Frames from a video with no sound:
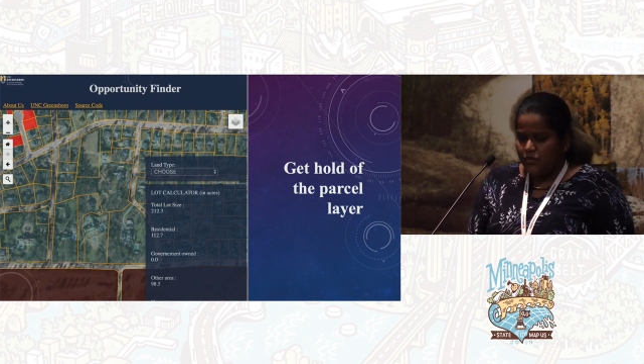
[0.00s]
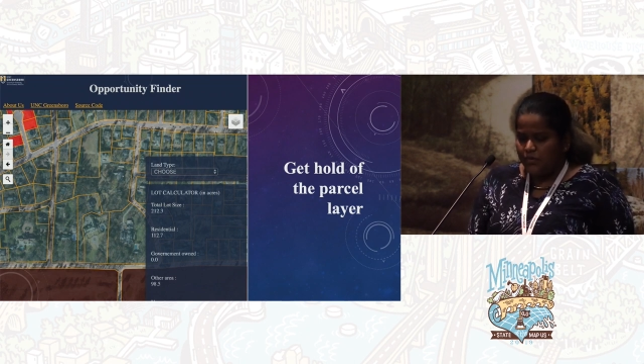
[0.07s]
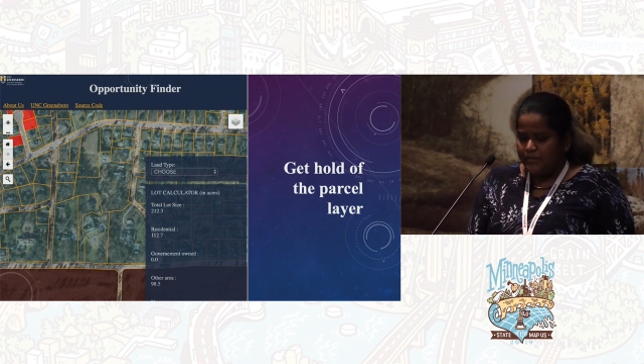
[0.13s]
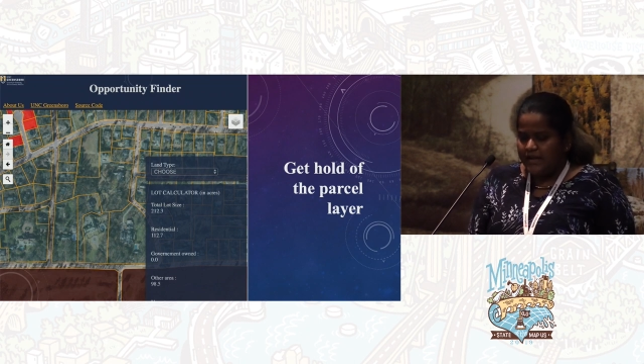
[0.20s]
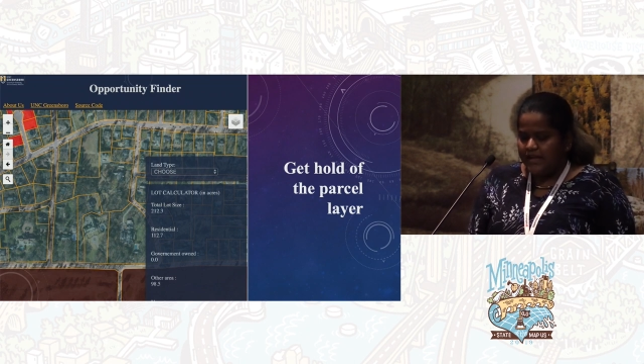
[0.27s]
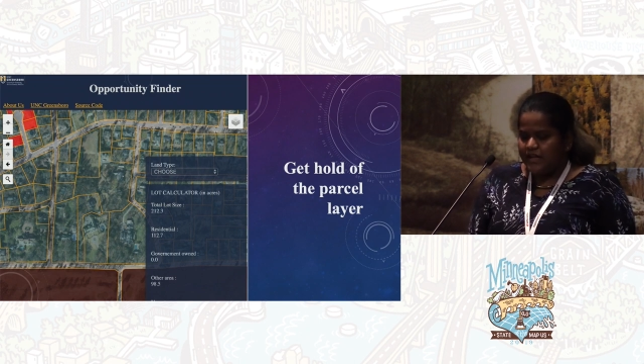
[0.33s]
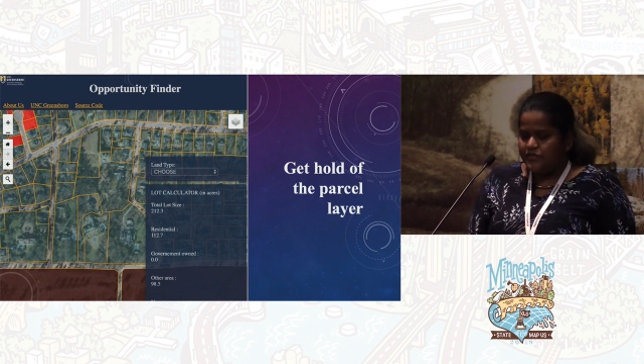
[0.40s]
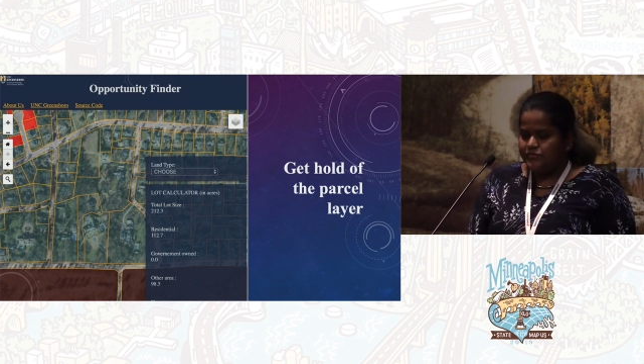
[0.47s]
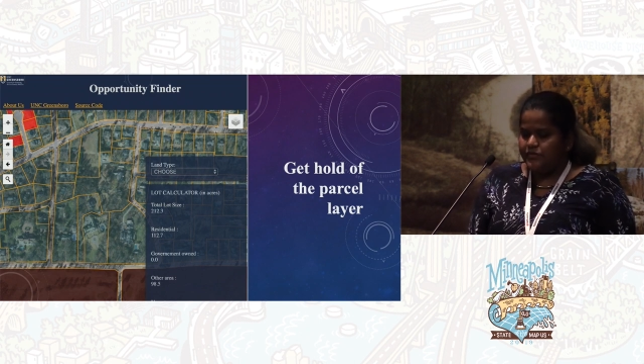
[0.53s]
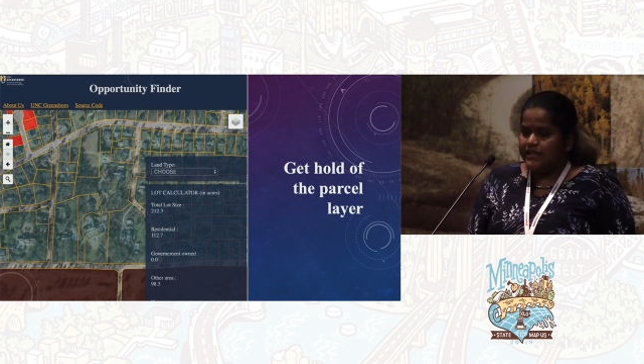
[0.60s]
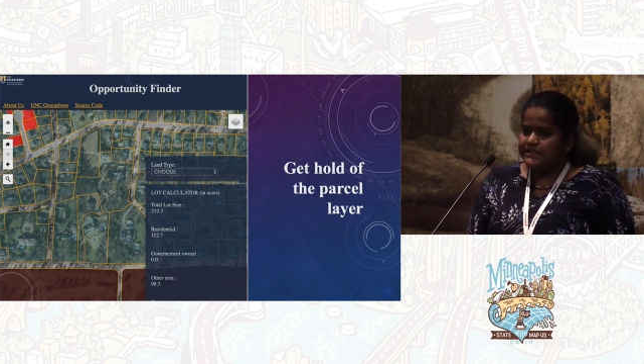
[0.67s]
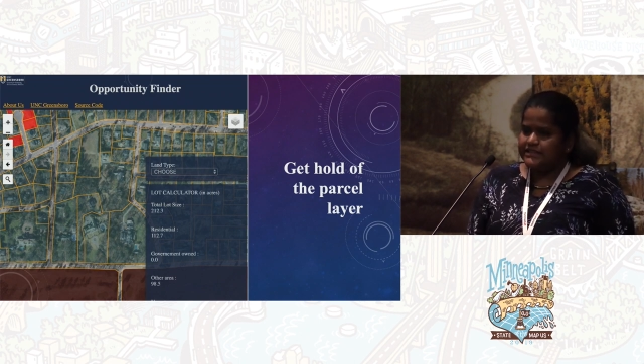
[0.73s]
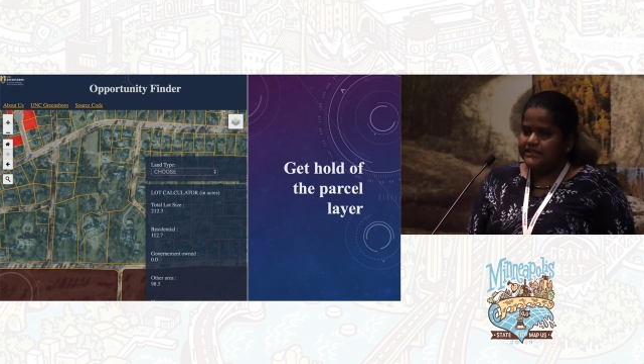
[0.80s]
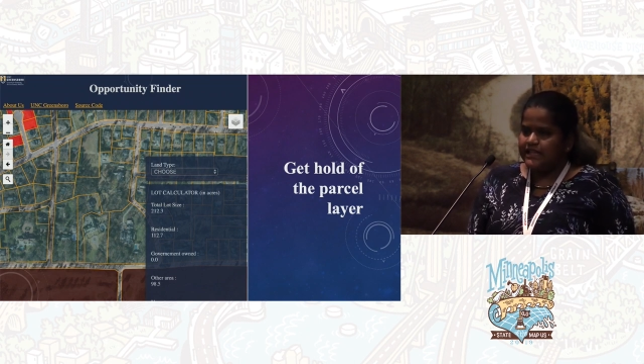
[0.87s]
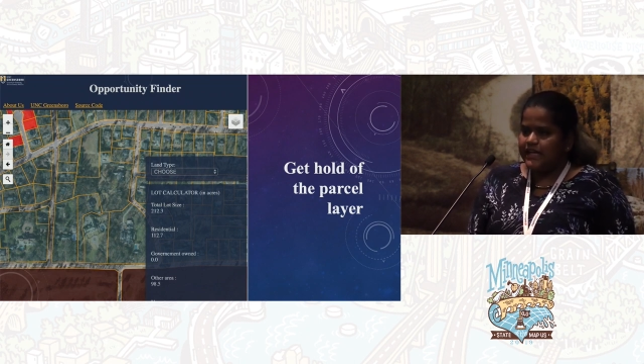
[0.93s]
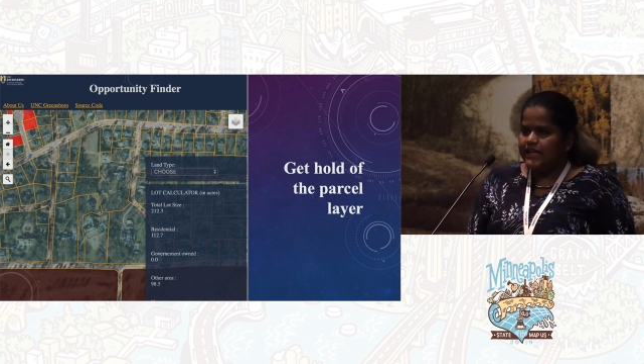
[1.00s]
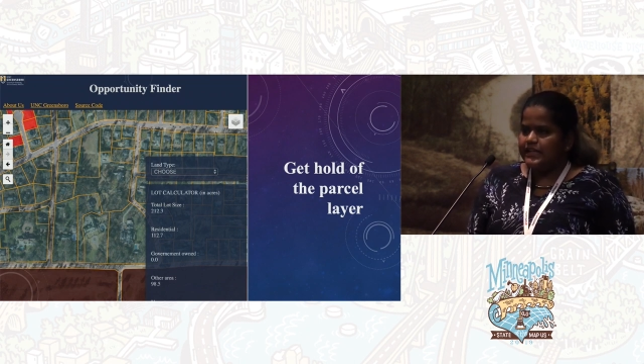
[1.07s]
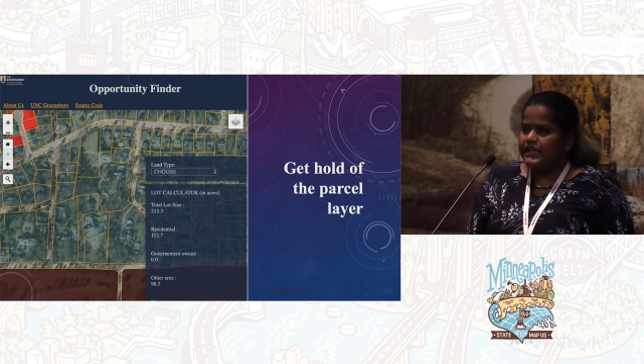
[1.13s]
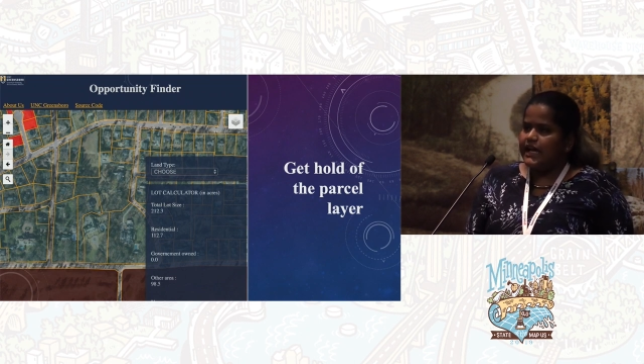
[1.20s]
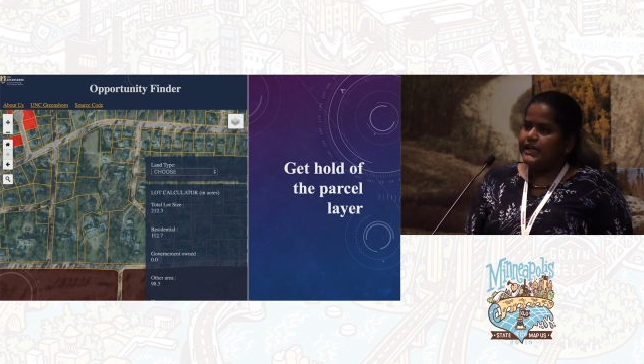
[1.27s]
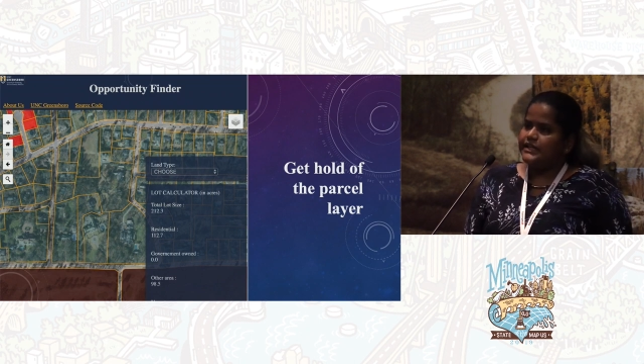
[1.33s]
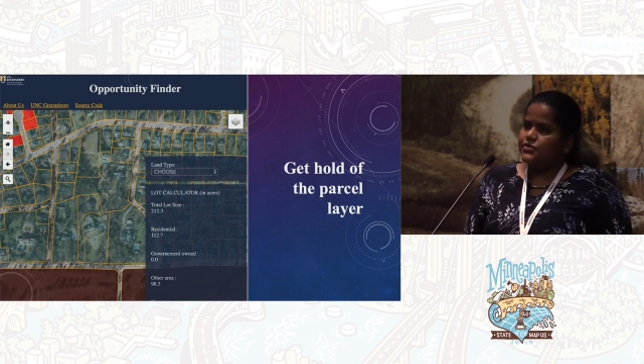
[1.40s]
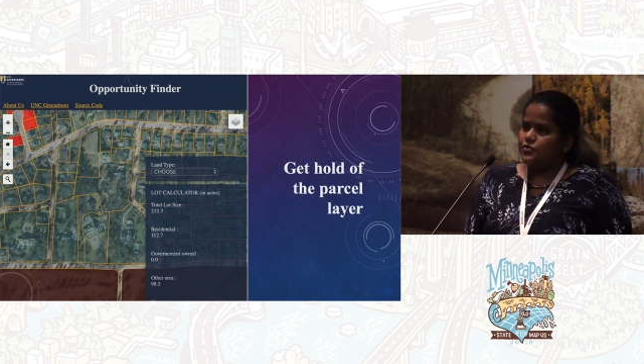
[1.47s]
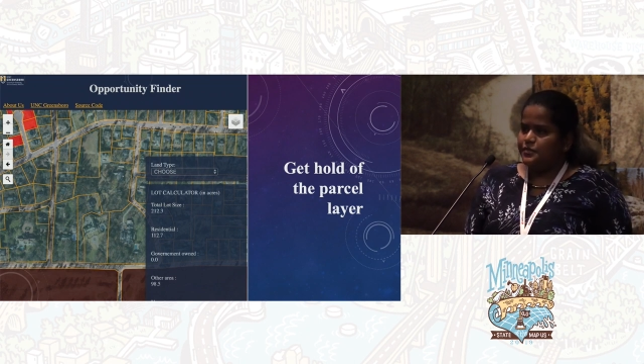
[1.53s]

would make it versatile and it